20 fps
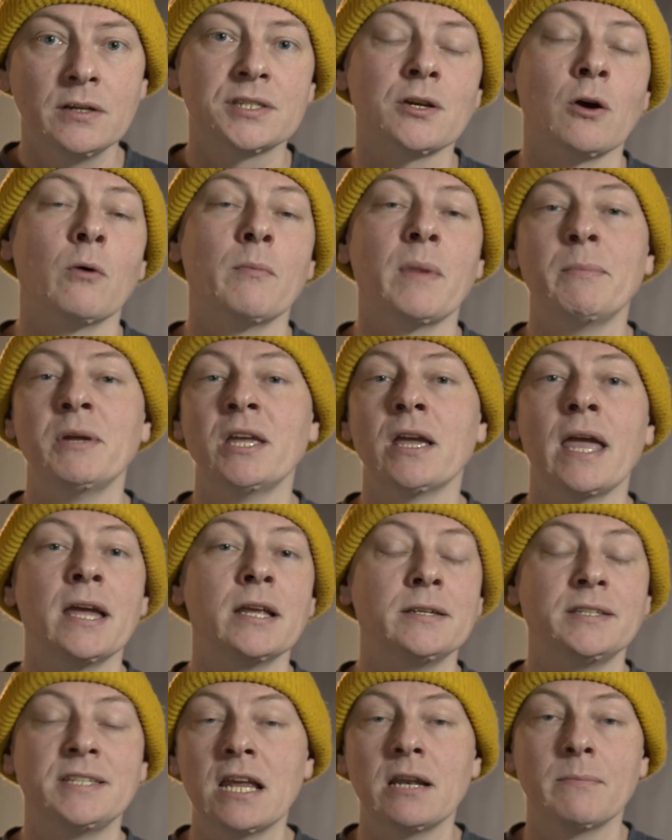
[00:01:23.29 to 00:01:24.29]
So maybe a
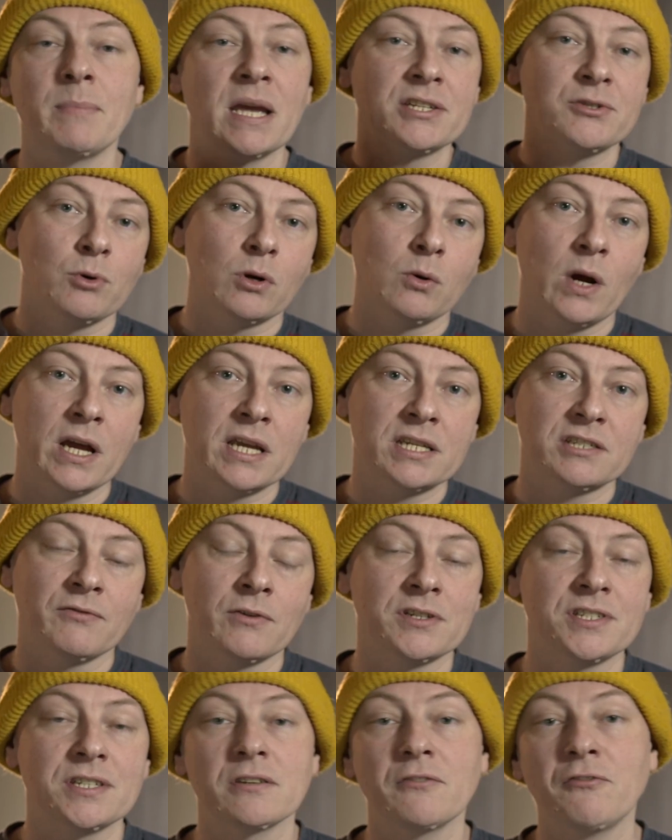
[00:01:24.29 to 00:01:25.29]
database request
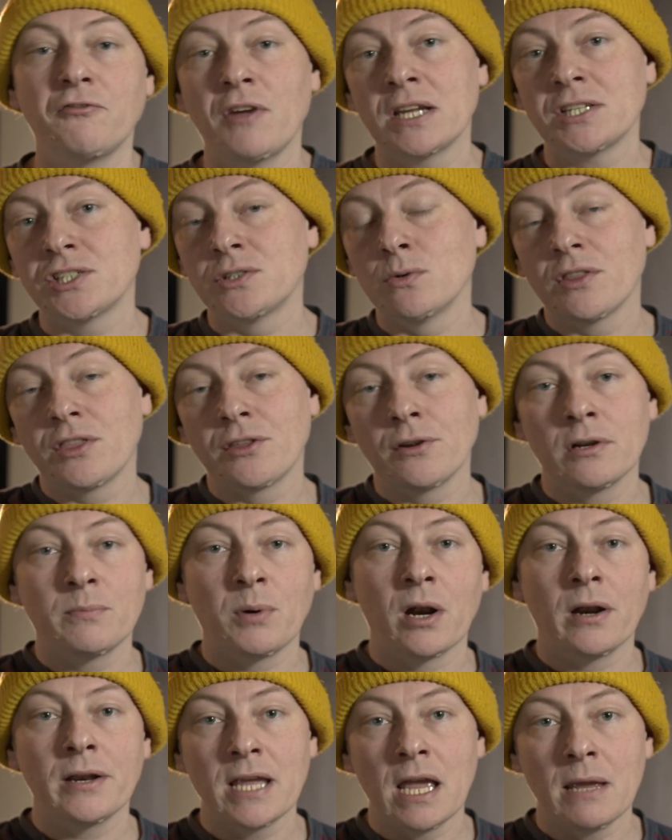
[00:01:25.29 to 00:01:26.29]
versus a fetch to a third
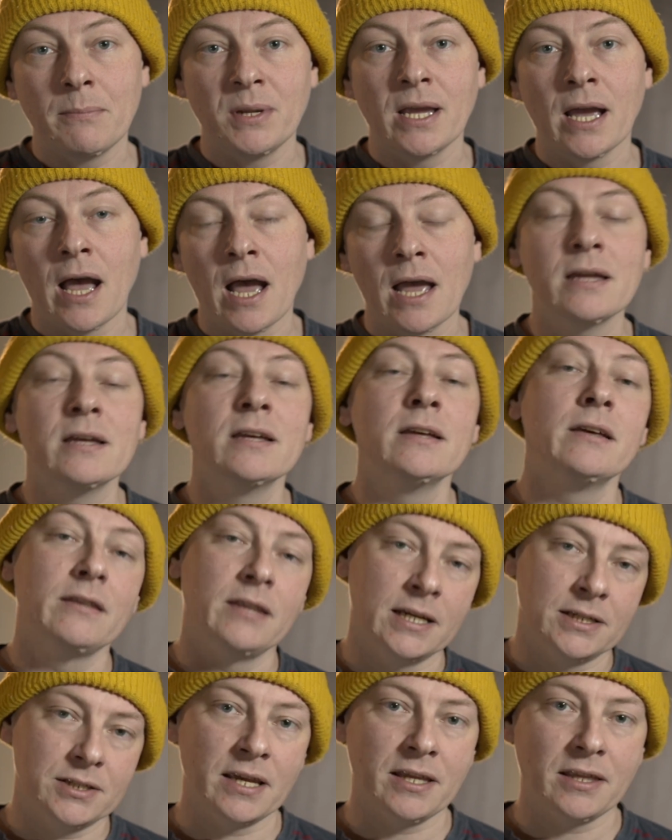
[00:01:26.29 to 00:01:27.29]
party API,
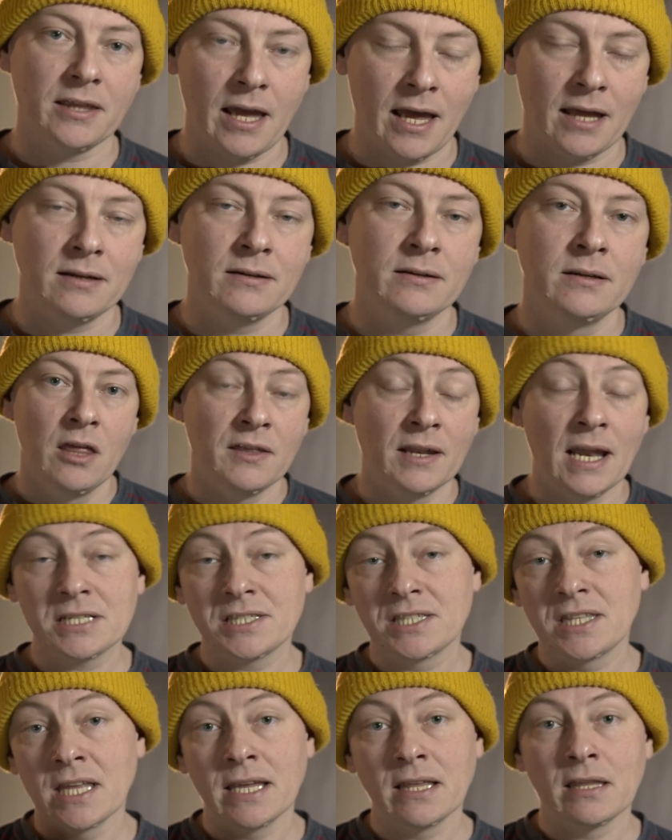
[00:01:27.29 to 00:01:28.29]
things like that. The
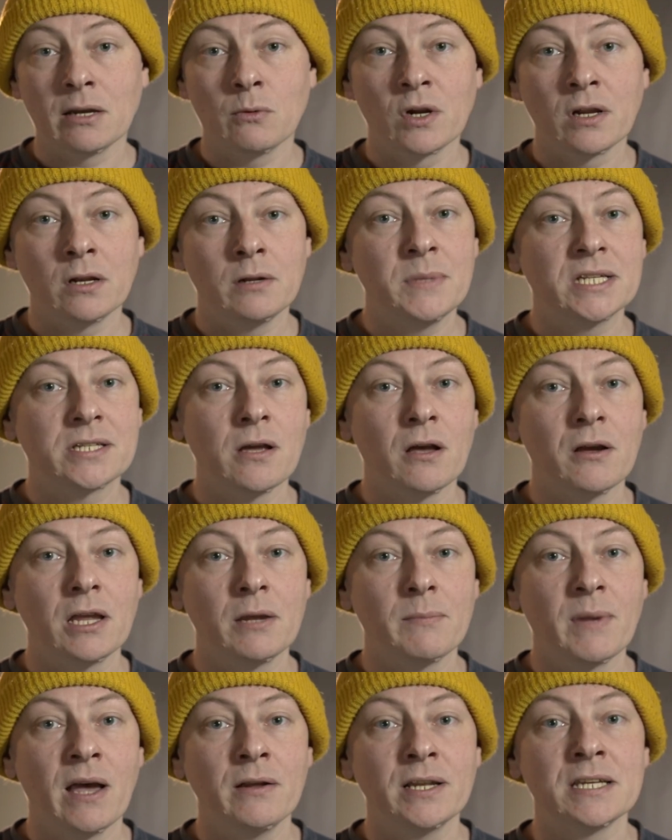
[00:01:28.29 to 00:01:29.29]
next thing that we're going to be talking
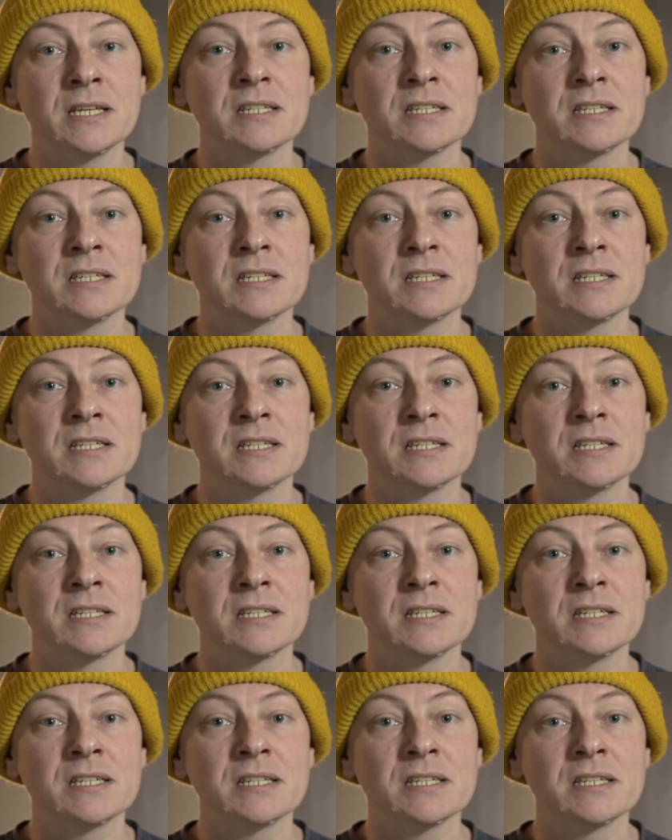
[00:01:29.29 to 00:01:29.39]
about